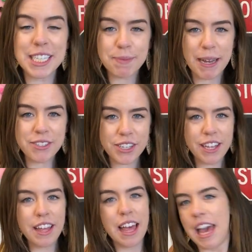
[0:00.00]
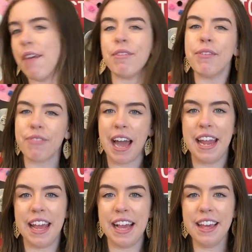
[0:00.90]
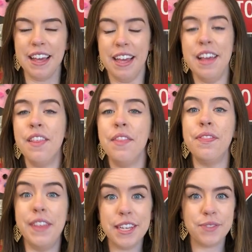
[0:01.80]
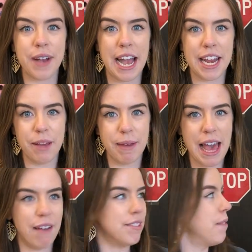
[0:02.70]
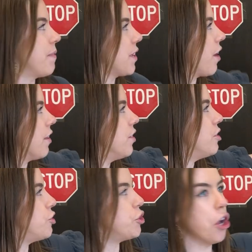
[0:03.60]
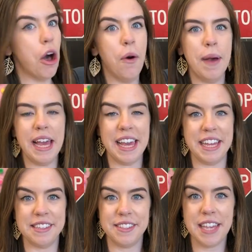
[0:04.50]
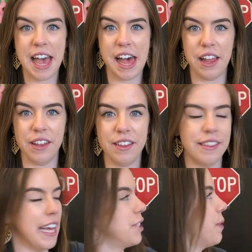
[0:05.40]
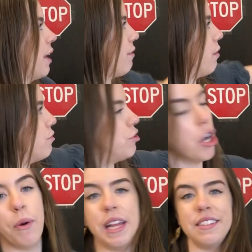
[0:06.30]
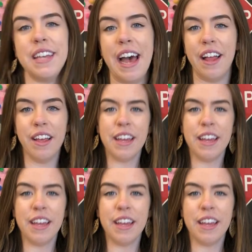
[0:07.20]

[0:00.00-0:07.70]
special every Friday. This Friday we have something called Show and Tell. And that's what I wrote, Show and Tell.